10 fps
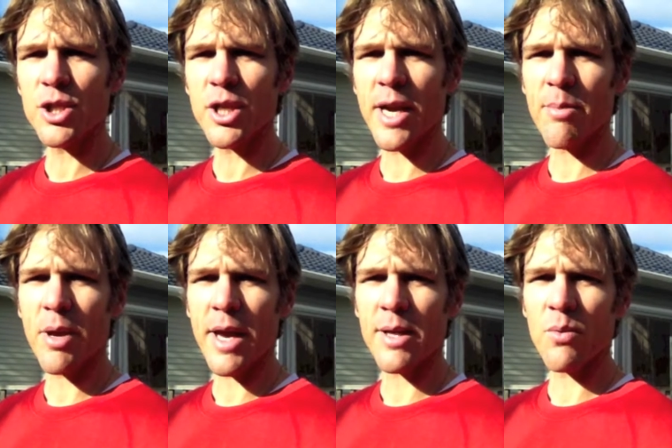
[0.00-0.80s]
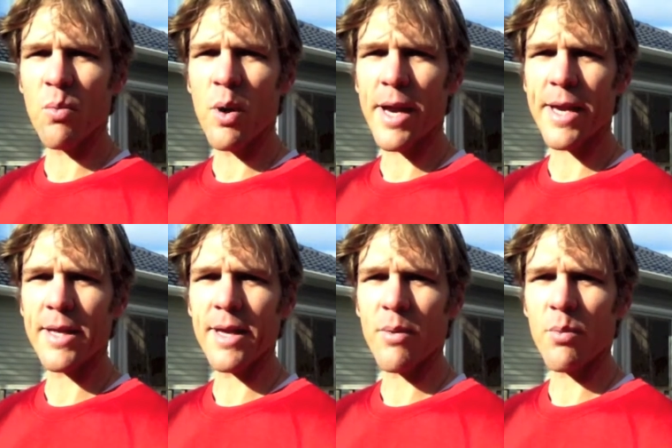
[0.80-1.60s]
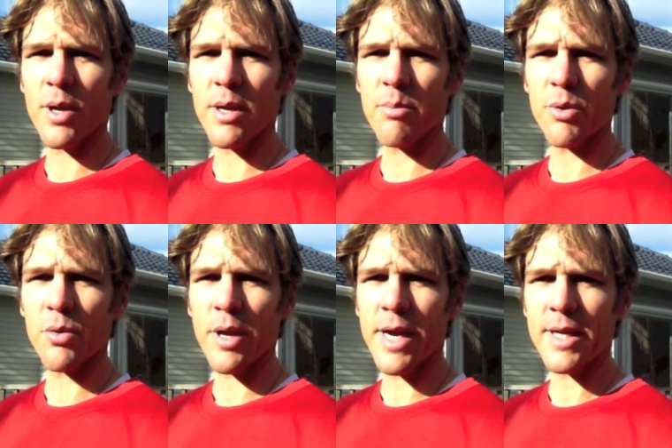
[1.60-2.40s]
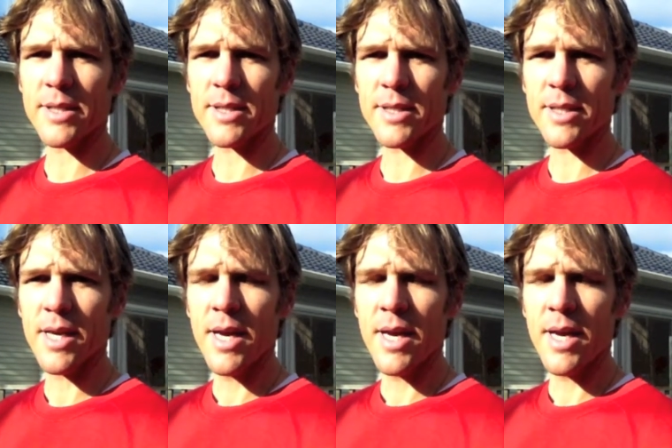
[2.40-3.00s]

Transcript: the shape and the way that we build houses.